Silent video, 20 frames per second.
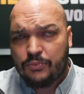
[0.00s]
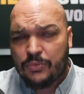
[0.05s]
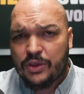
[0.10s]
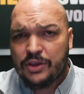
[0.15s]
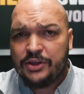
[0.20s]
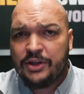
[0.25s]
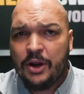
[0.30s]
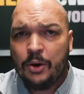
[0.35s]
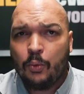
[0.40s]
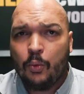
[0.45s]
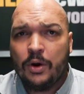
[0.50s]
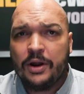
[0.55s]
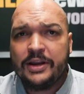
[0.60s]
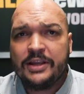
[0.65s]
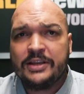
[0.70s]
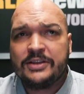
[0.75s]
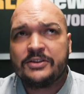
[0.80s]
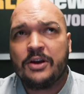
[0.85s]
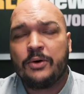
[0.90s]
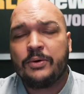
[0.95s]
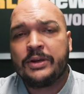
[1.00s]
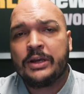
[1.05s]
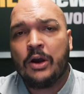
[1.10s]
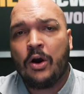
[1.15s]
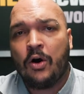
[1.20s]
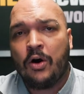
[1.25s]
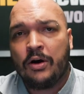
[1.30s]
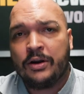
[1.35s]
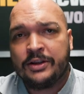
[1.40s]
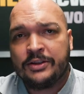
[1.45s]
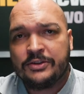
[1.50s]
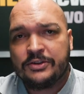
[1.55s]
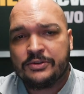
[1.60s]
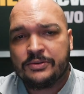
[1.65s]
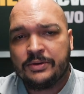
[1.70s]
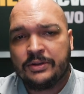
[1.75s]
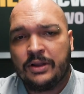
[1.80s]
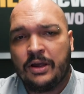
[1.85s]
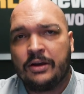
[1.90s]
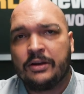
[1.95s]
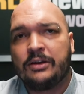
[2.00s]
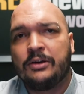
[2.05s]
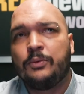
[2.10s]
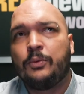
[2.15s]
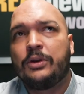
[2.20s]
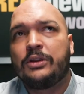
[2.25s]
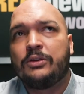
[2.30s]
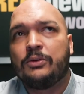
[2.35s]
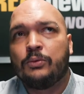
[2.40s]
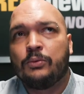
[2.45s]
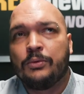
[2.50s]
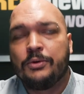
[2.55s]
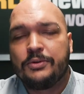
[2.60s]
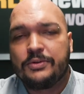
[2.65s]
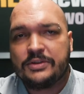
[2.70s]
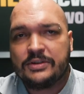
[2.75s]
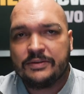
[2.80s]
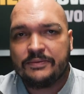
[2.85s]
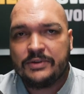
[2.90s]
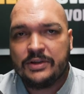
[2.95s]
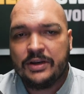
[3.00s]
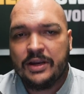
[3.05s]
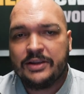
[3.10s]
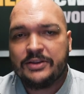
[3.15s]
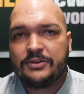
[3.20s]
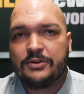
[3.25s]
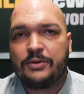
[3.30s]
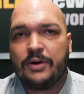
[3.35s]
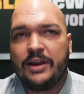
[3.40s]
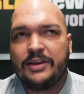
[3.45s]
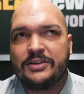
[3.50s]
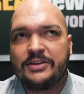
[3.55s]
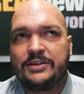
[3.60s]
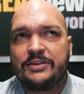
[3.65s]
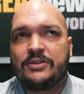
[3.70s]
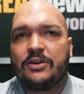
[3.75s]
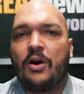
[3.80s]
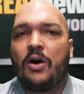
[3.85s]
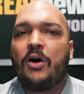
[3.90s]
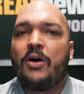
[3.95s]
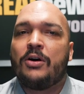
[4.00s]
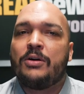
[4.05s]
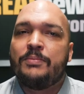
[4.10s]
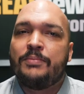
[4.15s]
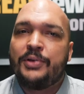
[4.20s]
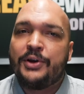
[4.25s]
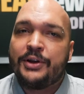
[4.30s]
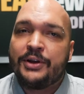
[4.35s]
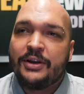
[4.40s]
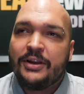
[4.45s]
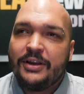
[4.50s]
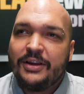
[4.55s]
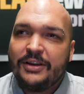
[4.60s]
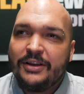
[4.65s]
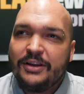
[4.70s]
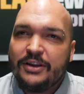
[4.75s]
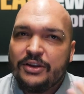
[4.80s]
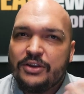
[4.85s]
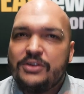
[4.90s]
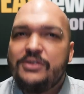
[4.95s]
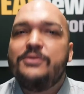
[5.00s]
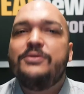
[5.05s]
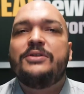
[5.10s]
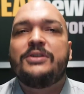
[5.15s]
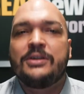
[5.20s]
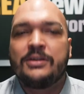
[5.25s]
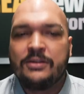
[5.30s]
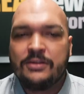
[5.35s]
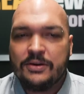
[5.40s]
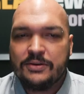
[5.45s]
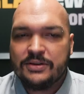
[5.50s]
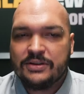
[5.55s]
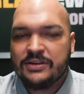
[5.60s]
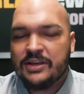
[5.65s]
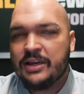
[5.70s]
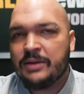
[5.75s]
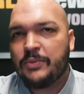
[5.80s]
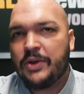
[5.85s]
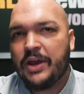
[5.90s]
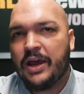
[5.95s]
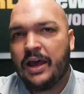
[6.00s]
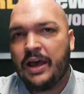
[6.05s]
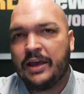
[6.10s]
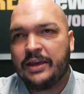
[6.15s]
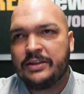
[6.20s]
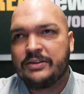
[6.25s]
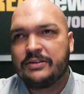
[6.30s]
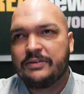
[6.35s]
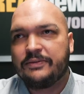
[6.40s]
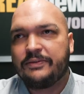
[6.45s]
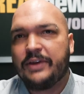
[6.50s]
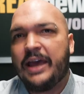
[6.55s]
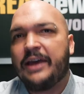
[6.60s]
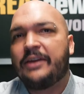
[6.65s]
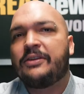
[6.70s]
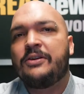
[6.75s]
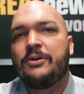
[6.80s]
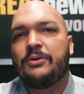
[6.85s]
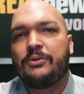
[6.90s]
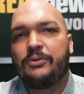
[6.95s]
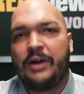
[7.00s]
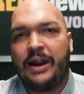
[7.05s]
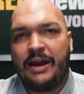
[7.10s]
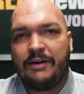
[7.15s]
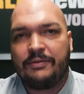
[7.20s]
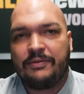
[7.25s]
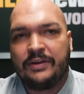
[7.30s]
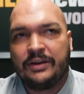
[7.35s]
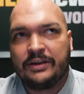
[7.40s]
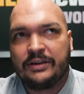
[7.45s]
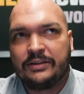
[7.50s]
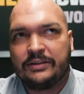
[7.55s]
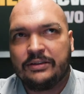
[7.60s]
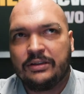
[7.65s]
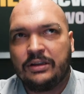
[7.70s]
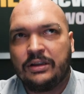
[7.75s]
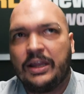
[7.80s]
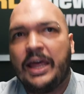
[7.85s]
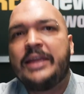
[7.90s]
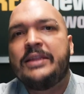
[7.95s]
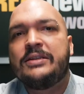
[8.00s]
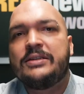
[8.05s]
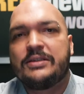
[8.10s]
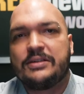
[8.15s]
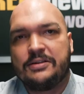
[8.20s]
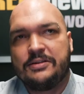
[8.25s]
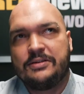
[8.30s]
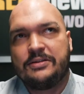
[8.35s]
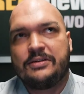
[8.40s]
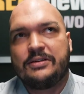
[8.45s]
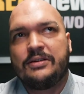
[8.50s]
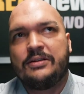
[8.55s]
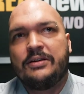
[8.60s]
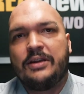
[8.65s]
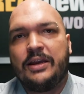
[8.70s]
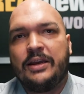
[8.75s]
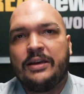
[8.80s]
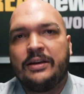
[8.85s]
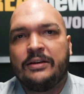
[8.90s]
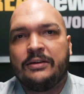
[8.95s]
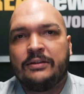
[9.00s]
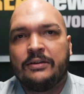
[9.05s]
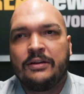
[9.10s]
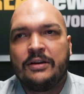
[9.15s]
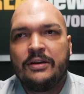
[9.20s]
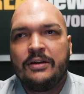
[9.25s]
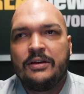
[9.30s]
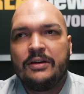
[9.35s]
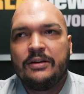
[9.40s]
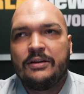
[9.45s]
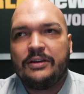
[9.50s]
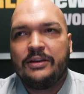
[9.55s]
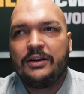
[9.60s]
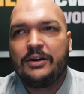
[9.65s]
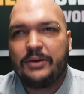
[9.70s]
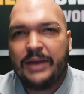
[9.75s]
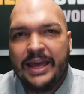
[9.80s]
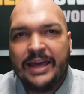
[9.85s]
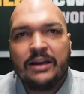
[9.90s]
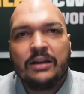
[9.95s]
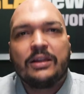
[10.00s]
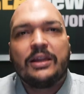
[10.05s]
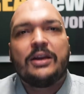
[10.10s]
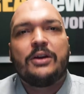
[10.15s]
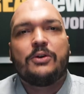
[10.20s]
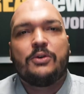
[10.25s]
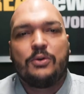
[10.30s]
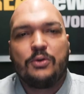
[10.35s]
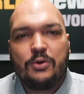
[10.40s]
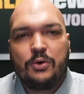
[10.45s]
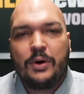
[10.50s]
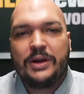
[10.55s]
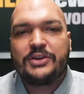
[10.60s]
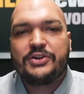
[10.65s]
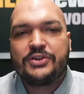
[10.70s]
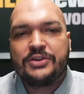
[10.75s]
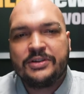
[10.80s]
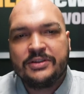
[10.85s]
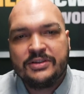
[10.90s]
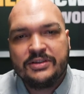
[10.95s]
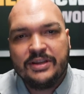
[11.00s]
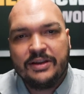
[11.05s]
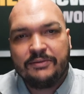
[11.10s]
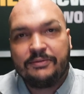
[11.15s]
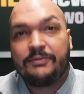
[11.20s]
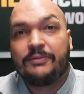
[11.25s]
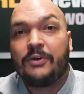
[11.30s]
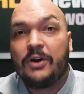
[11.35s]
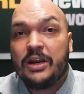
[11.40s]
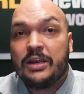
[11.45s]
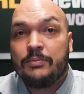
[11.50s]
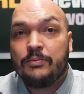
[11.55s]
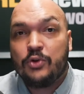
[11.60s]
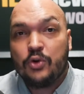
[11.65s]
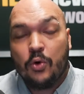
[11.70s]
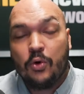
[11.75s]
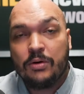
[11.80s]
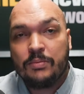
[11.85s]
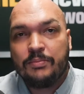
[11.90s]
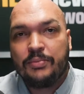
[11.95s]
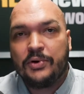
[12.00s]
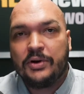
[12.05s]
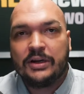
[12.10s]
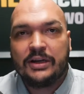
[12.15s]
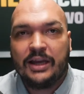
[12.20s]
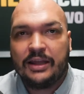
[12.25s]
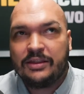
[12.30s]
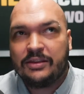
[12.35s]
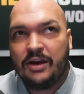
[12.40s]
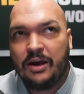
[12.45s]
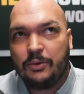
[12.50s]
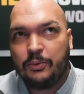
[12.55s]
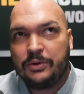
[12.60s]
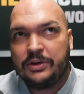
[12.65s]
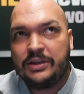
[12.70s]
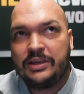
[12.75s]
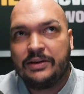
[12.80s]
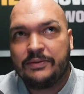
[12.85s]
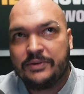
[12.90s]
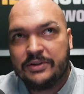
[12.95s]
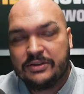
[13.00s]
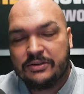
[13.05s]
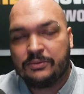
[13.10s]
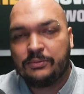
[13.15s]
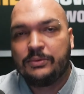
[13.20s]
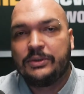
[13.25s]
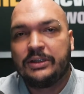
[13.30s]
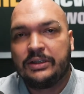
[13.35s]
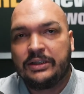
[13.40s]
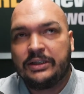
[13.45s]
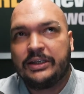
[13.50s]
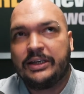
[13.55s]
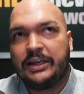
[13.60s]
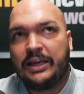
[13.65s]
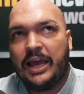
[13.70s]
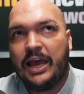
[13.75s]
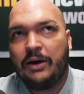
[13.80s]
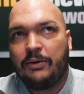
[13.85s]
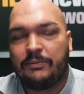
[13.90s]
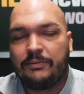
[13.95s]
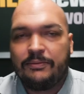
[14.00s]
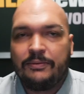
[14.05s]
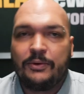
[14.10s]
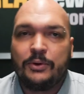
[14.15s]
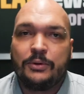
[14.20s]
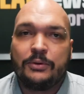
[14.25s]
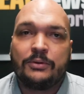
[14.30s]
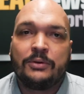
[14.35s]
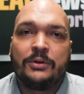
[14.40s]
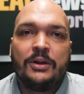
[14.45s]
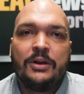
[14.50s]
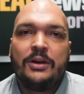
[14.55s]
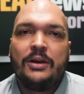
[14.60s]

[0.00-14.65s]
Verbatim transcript: you know, what is going on in Sri Lanka, what the roots of today's crisis are, but using those same kinds of ethnographic lenses and, and you know, analytical questions that frame your book, I thought would give us a really helpful